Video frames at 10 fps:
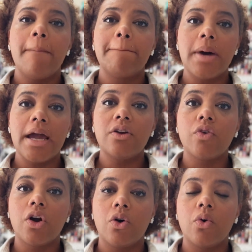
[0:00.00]

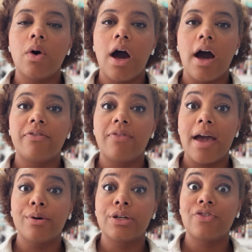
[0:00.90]
micro
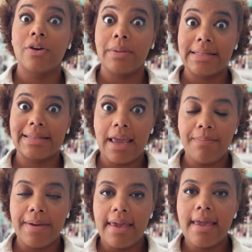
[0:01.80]
fibers from
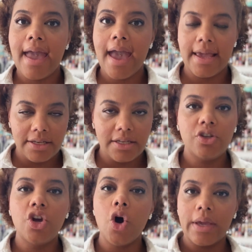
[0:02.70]
escaping and
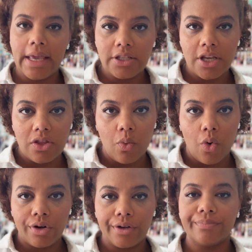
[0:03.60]
going into the
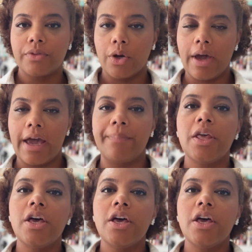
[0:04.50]
water, okay?